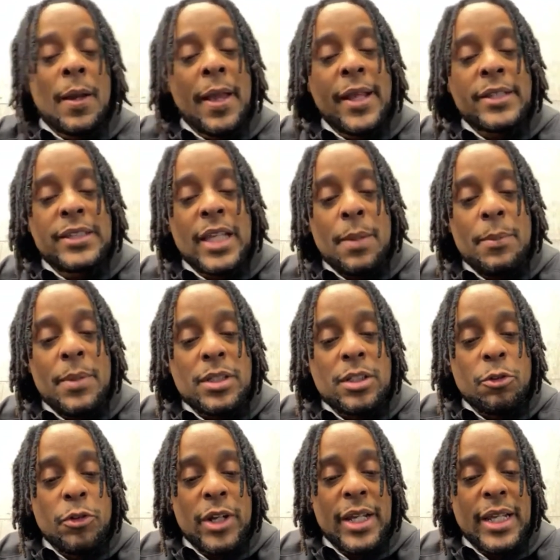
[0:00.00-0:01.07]
He said
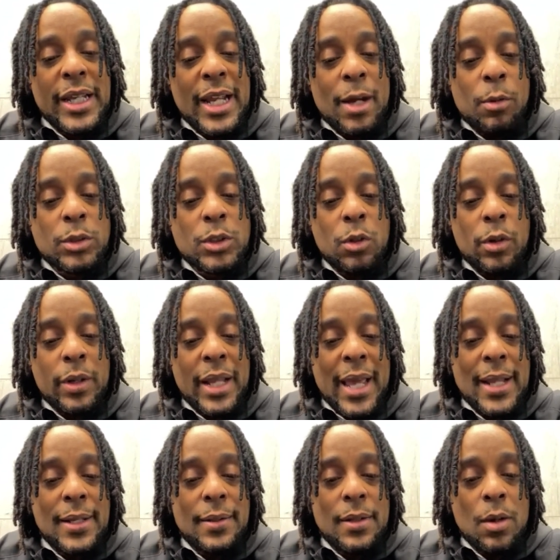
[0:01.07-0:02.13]
Mr. Rillionaire was on
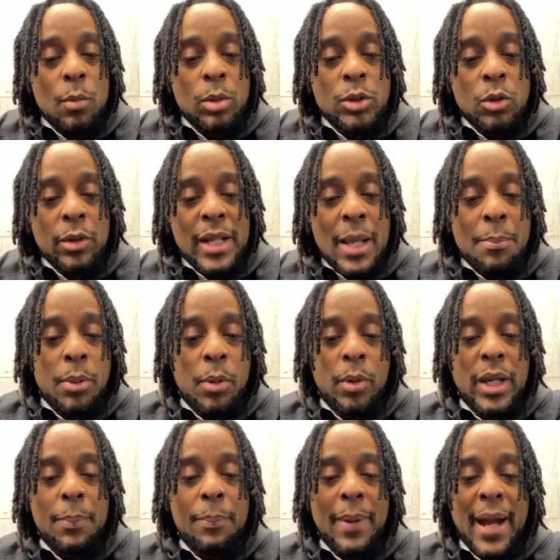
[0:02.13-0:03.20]
that
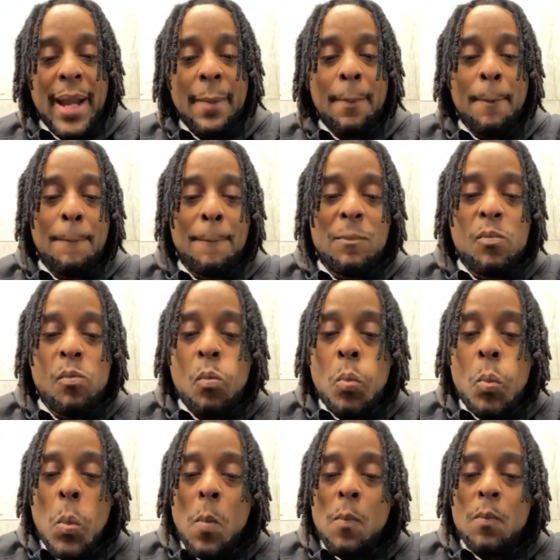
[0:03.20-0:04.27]
Pookie Pipe.
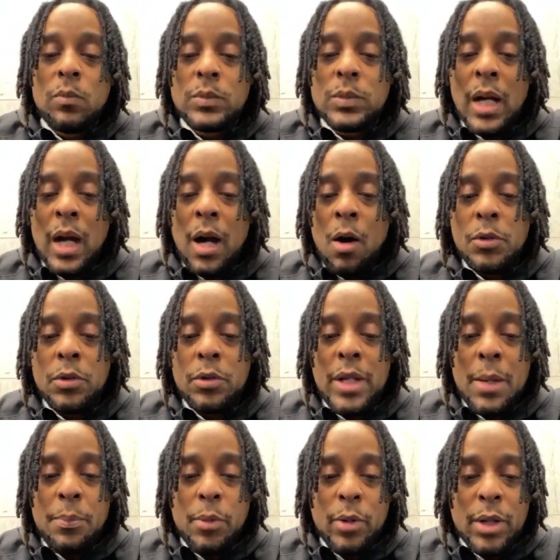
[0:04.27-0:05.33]
I don't do
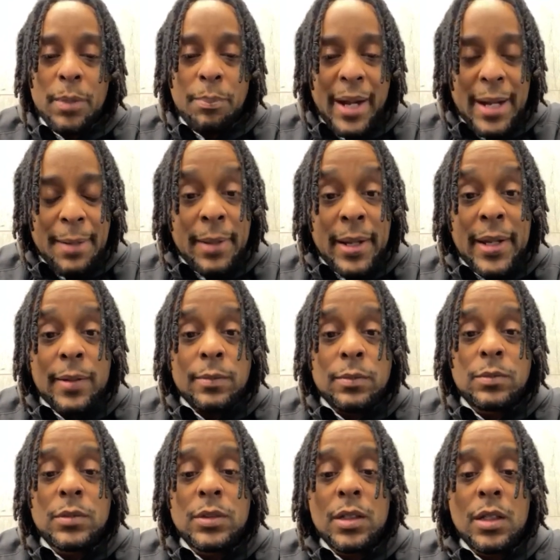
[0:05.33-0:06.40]
that Pookie Pipe,
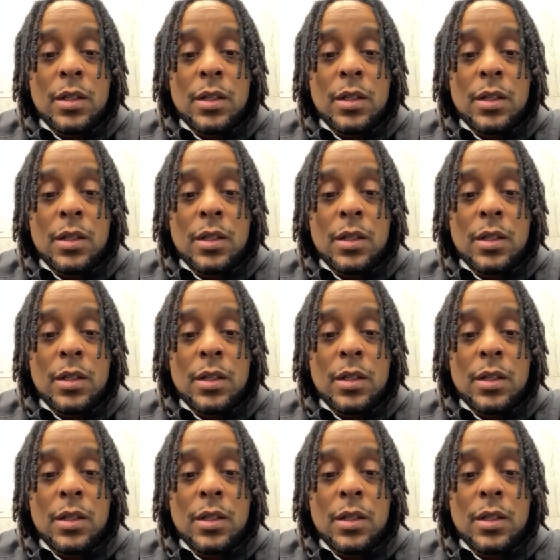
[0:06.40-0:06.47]
man.